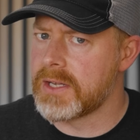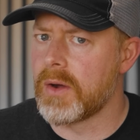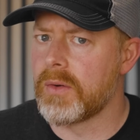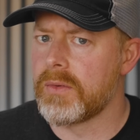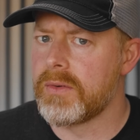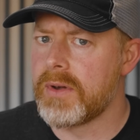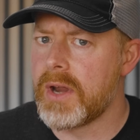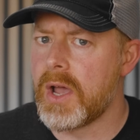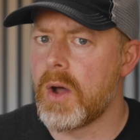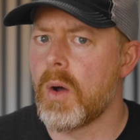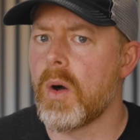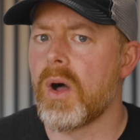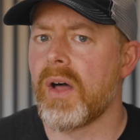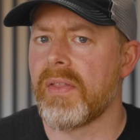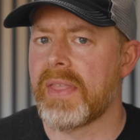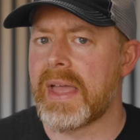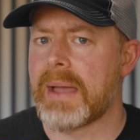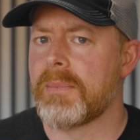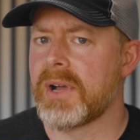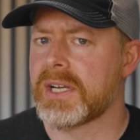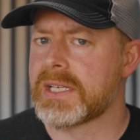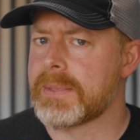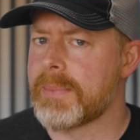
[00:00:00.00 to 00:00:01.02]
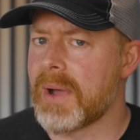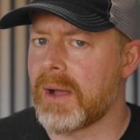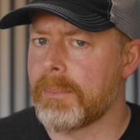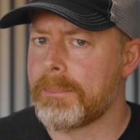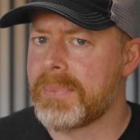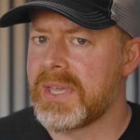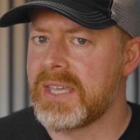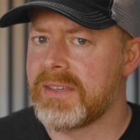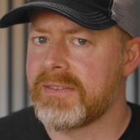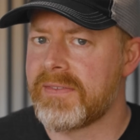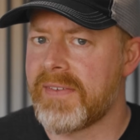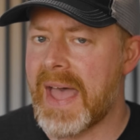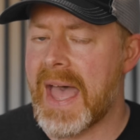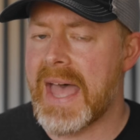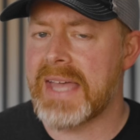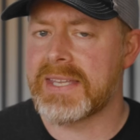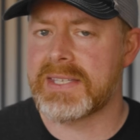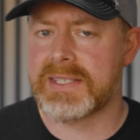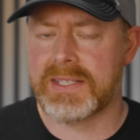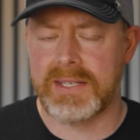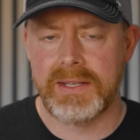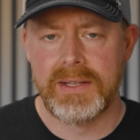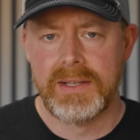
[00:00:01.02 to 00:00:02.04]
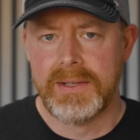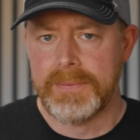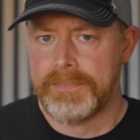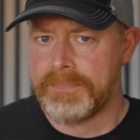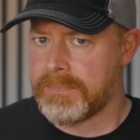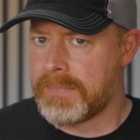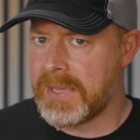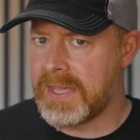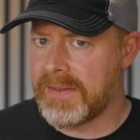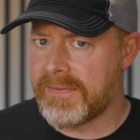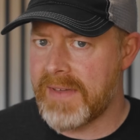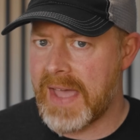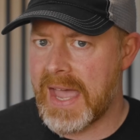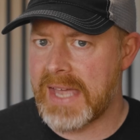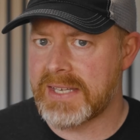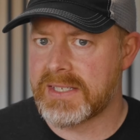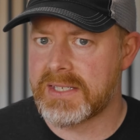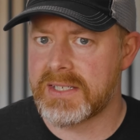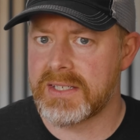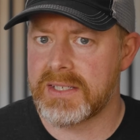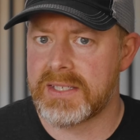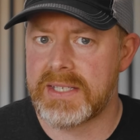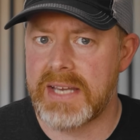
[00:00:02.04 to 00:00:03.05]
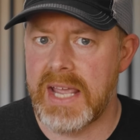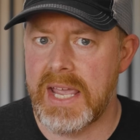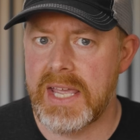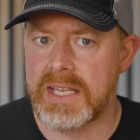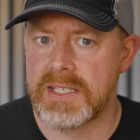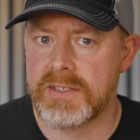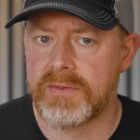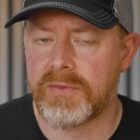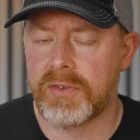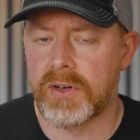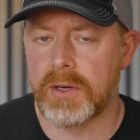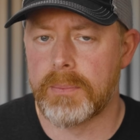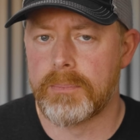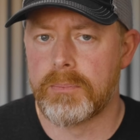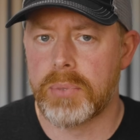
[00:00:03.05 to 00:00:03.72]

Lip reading: don't know all that much about PFAS, PFAS stands for